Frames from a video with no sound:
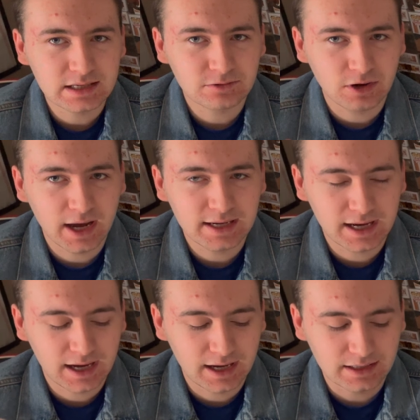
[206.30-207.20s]

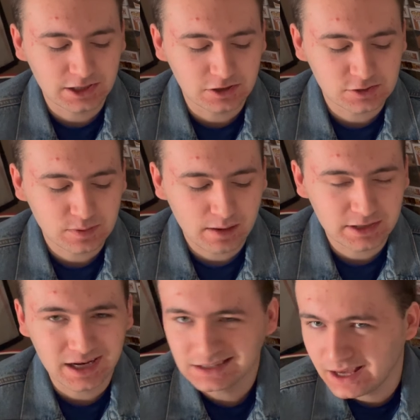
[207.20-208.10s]
right? You know, he's probably
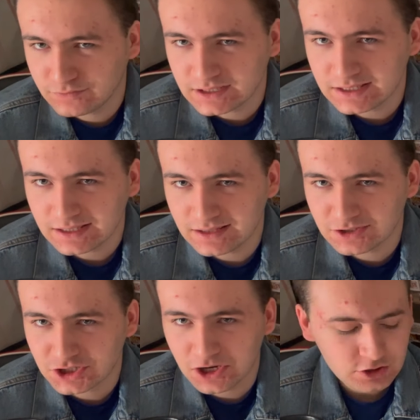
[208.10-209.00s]
not a lefty in
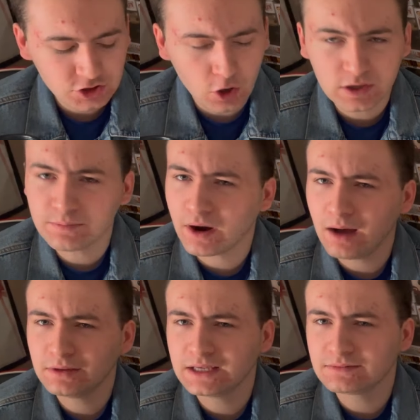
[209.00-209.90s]
the show. So he
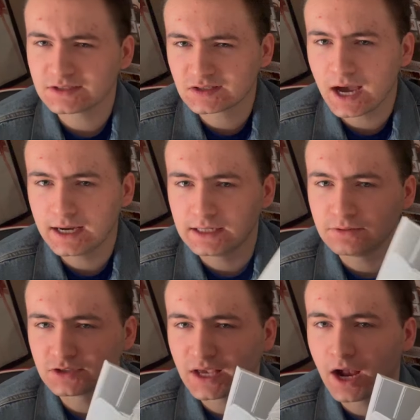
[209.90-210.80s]
probably decided, he
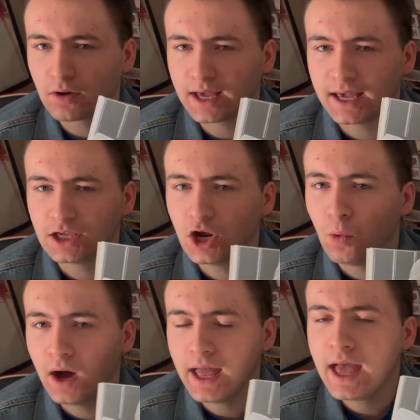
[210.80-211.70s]
was like, okay, you know
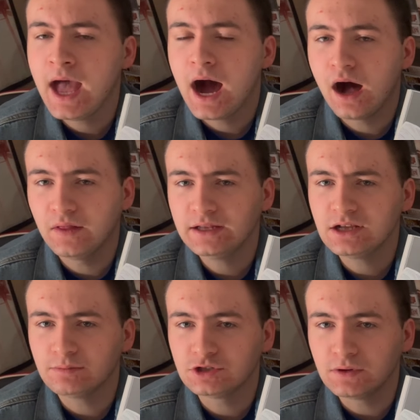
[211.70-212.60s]
what? I'll end
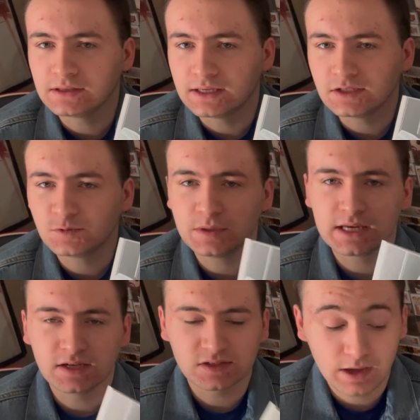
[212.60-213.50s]
up doing this
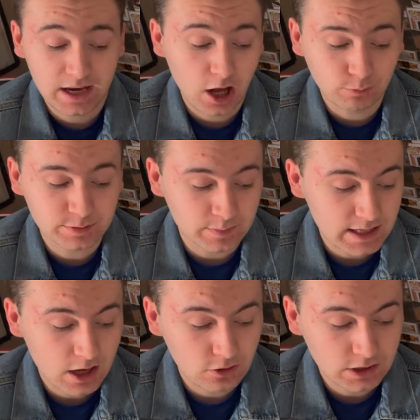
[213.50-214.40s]
because it helps
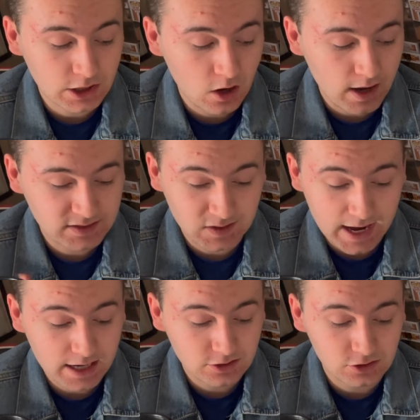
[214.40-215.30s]
me out, you know, as an
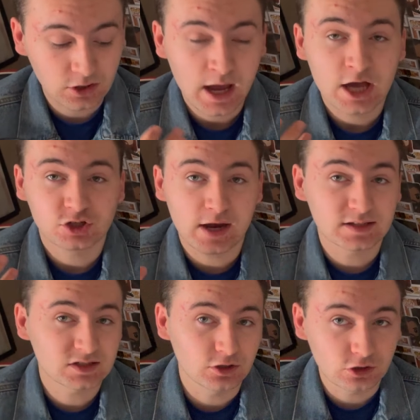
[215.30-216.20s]
actor, so I
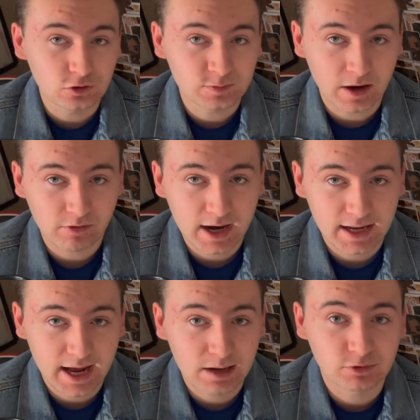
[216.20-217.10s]
can still use my right
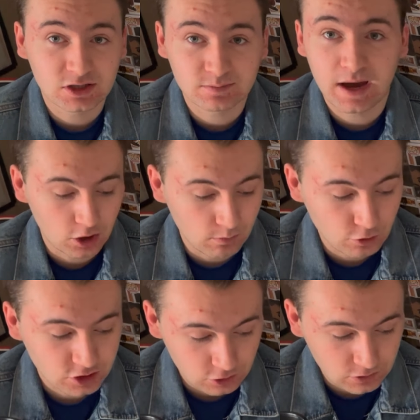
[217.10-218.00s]
hand, which is my
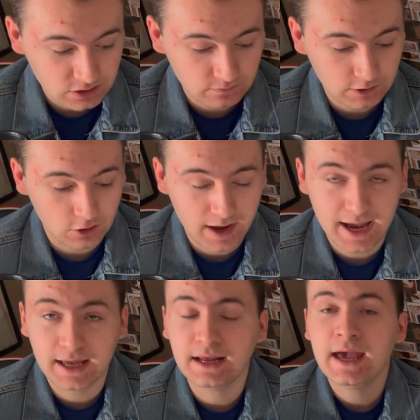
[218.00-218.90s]
most use of, you know,
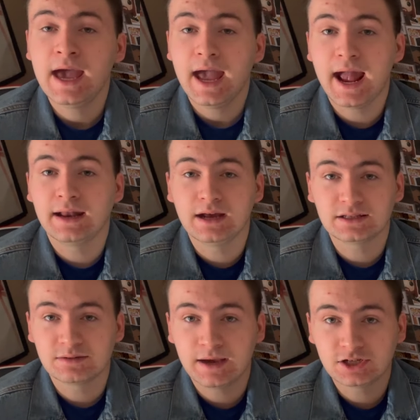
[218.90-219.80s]
hand. And
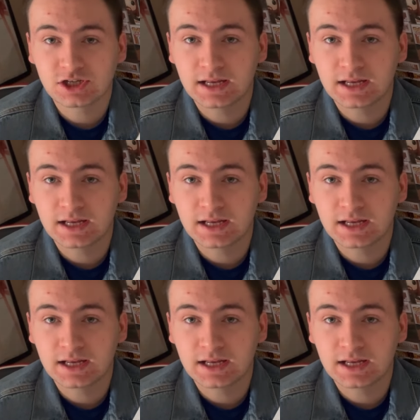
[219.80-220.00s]
not to mention,